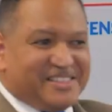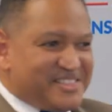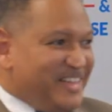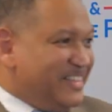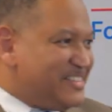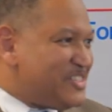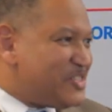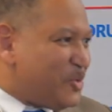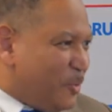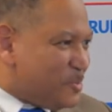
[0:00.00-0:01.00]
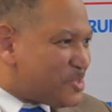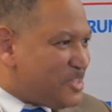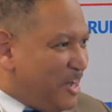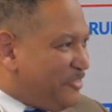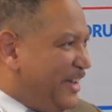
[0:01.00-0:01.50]
This is cool
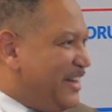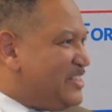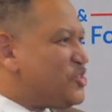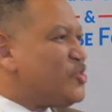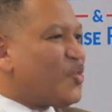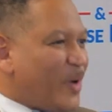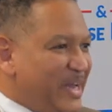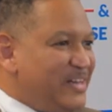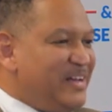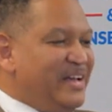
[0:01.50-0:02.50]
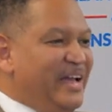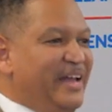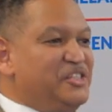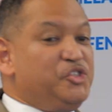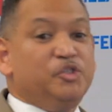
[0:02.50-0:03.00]
stuff, and it's great,
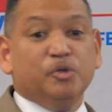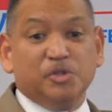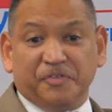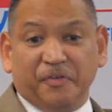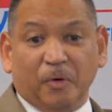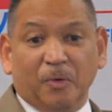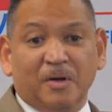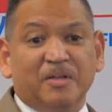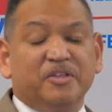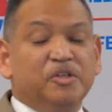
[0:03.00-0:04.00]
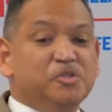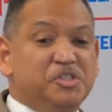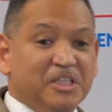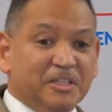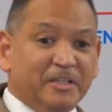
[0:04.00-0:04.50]
and it's useful. The
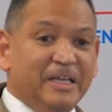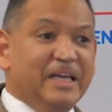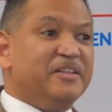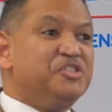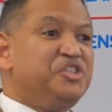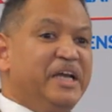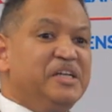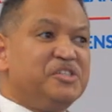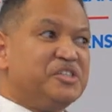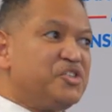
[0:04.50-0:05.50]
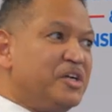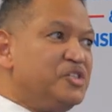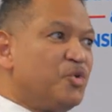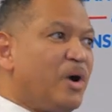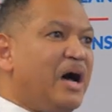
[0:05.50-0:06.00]
utility and the change it's going to
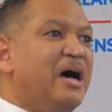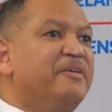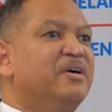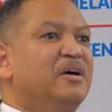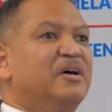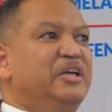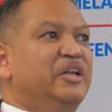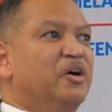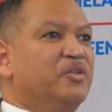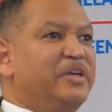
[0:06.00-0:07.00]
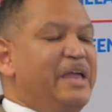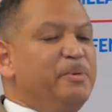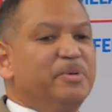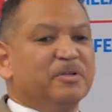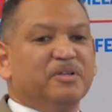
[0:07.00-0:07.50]
drive, the
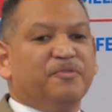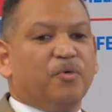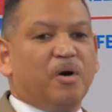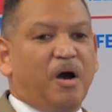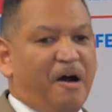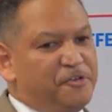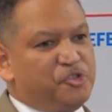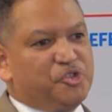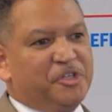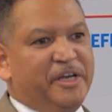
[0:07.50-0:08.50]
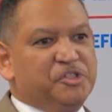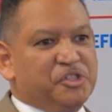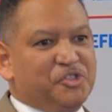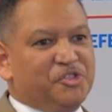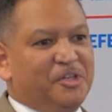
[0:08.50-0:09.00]
capability for our officers and
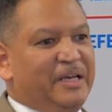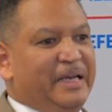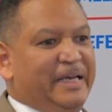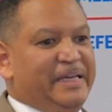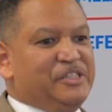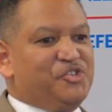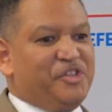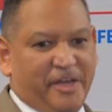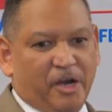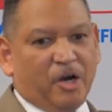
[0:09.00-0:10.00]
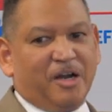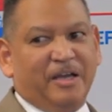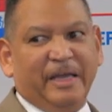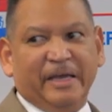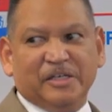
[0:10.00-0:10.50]
agents is there,
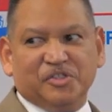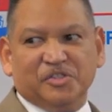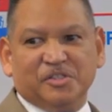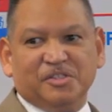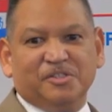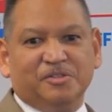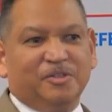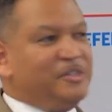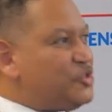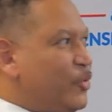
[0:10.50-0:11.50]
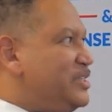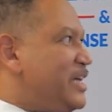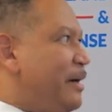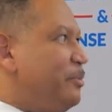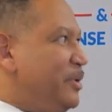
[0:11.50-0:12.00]
and it's a great
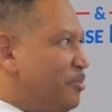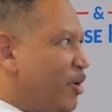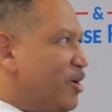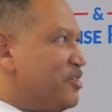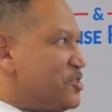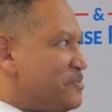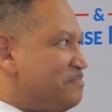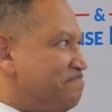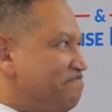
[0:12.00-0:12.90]
time to be a part of this.